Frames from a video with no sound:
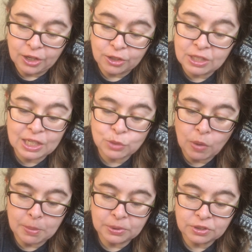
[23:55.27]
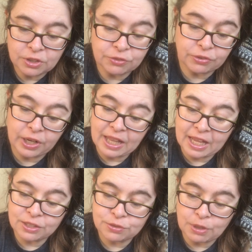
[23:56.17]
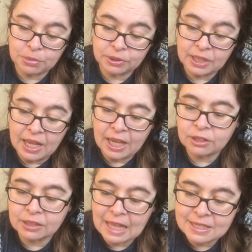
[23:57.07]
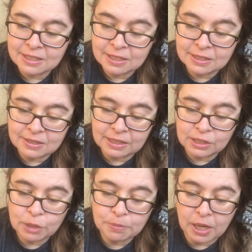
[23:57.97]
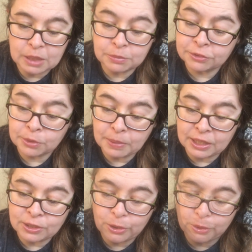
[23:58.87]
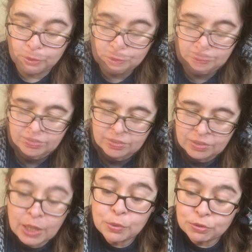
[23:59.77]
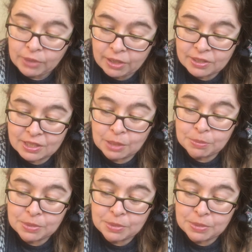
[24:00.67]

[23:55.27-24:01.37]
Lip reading: Her knees wobbled, her frail hands trembled, and her glasses had slid to the bottom of her button nose. It was rare to see